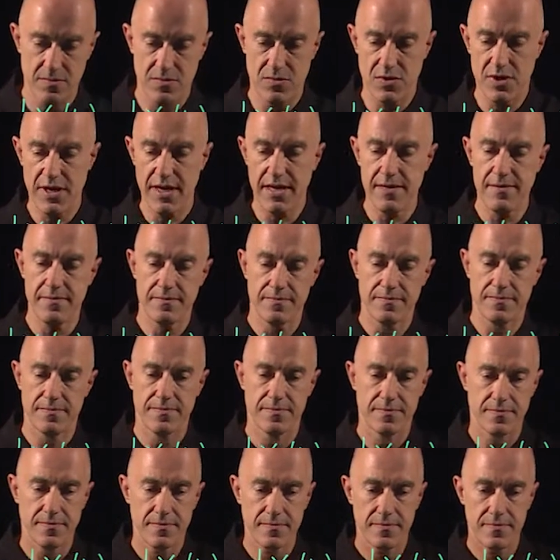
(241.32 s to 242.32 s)
Okay?
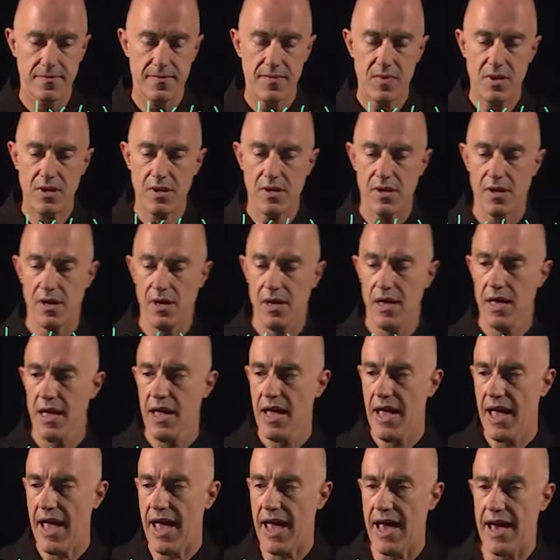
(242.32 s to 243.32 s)

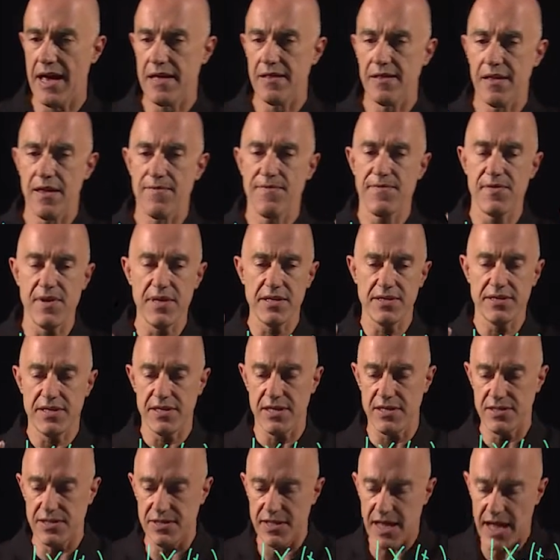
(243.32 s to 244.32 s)
And if this
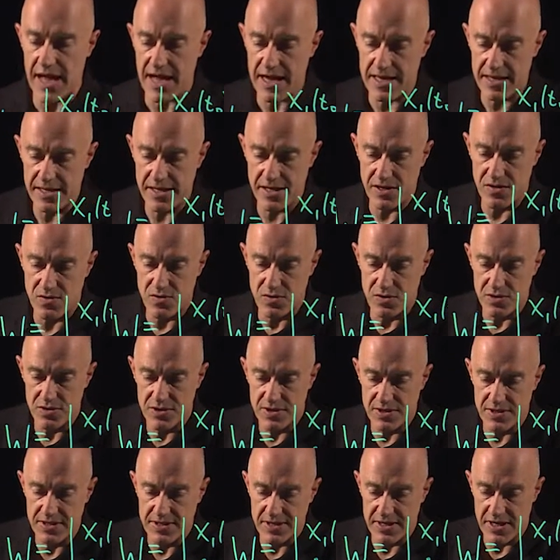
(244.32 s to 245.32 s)
is not equal
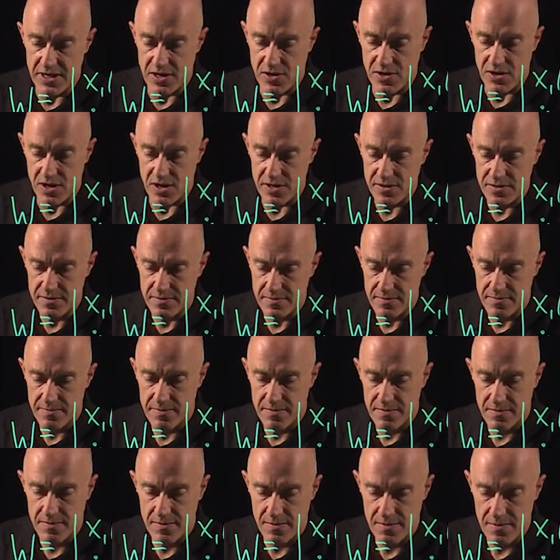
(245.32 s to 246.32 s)
to 0,
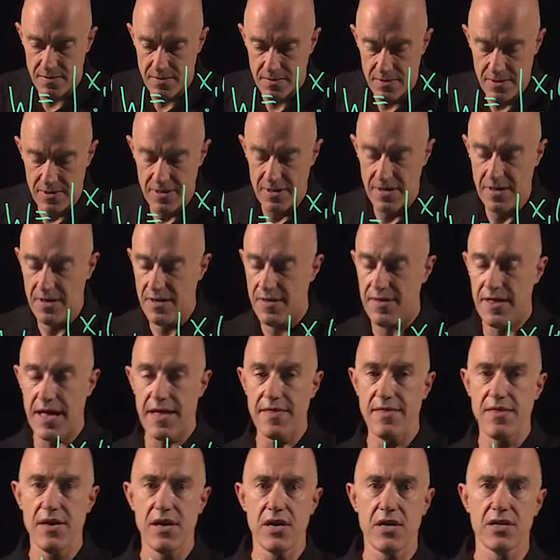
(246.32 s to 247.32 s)

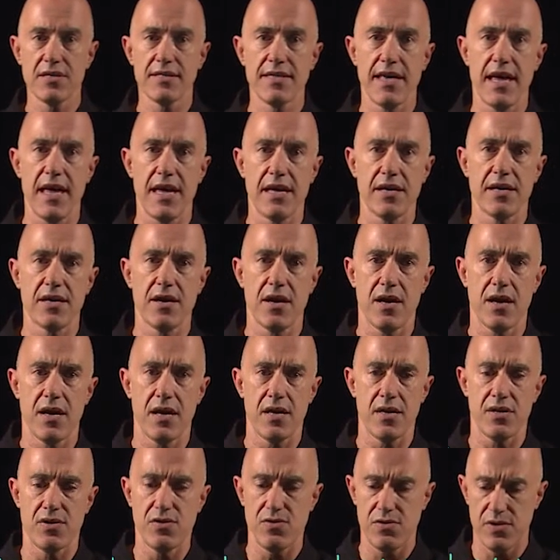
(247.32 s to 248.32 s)
then there's a
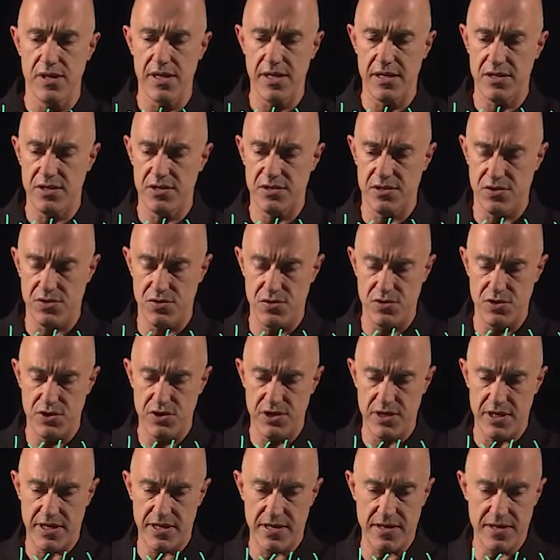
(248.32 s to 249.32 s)
uh, unique
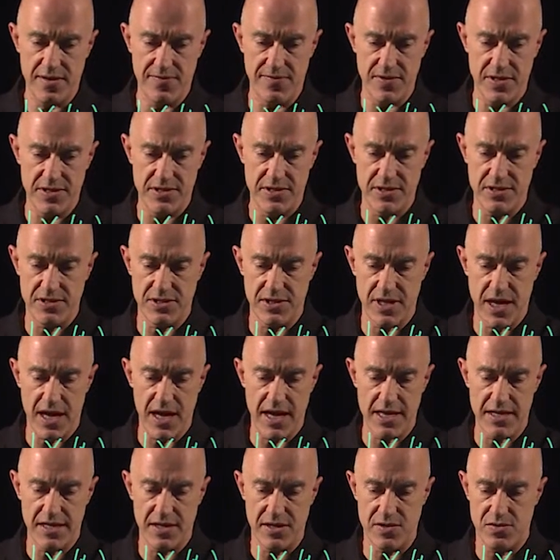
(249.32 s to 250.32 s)
solution. If this is
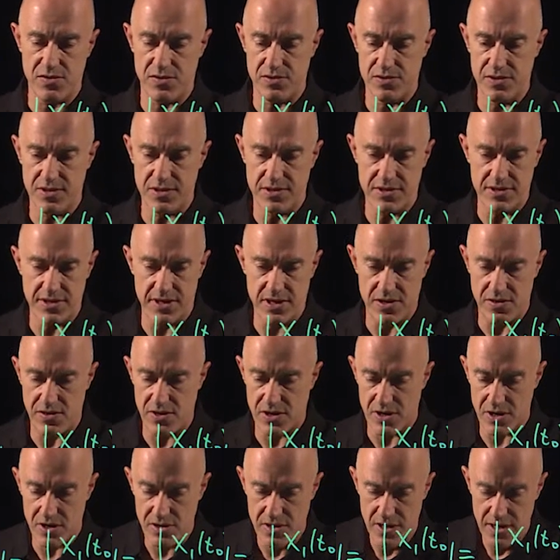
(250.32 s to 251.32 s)
not equal to
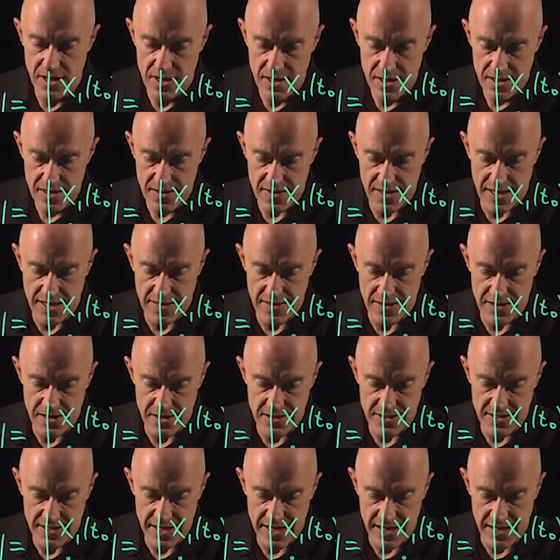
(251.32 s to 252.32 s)
0, then
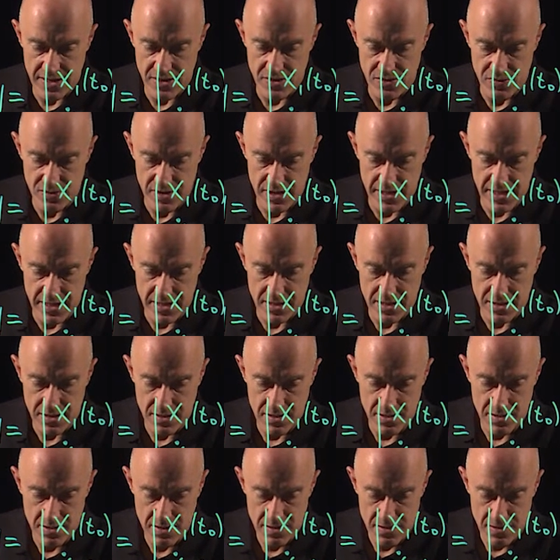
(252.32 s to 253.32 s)
there's a unique
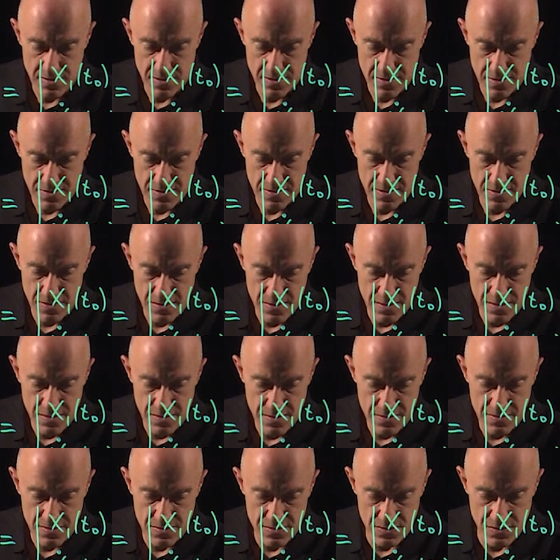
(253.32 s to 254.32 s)

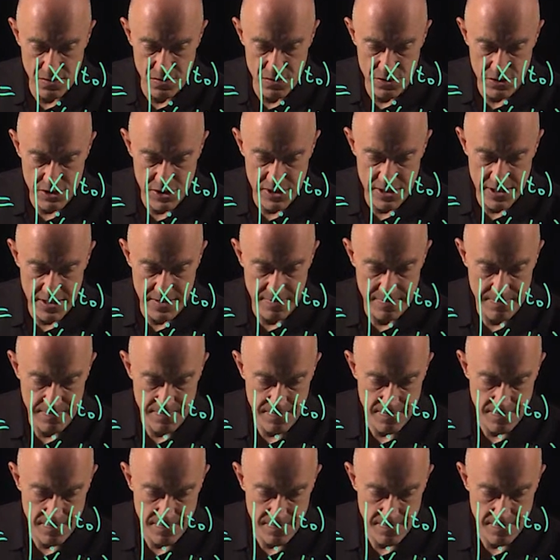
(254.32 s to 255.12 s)
solution.